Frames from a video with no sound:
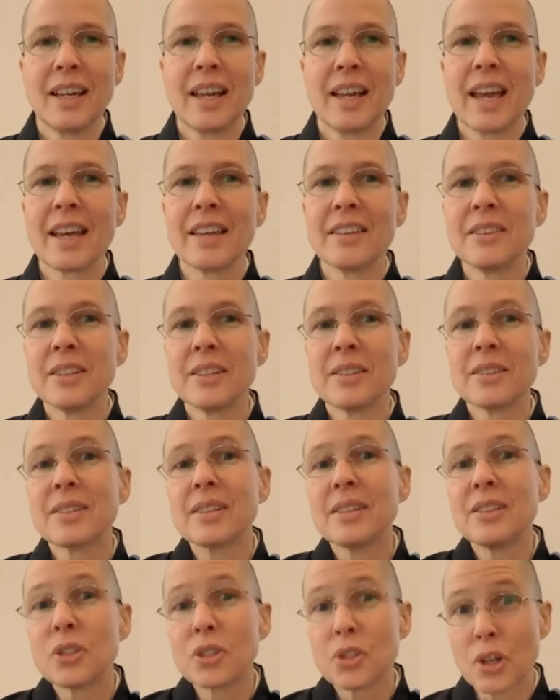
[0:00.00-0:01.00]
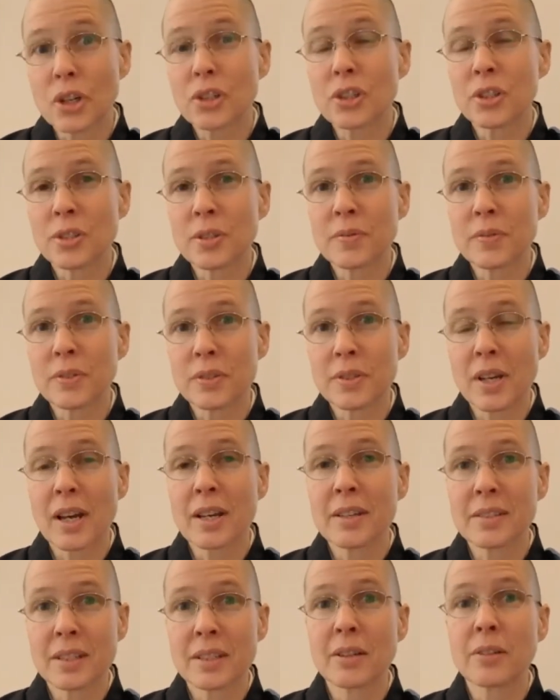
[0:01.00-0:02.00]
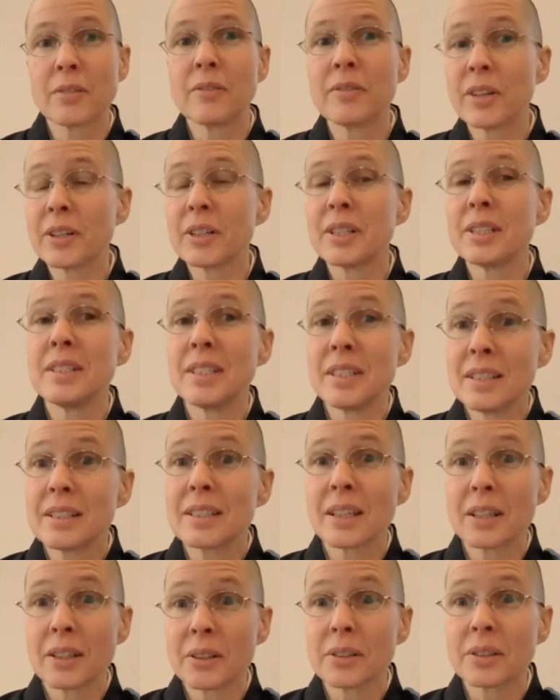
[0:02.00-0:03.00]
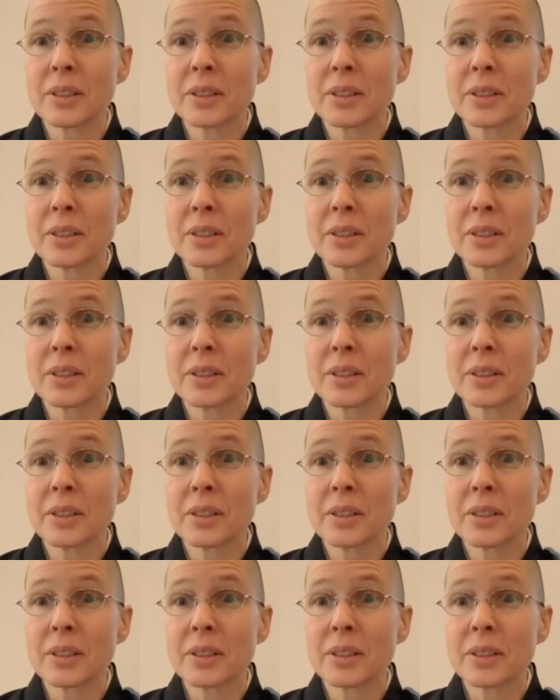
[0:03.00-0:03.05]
And this instructions for Zazen are very detailed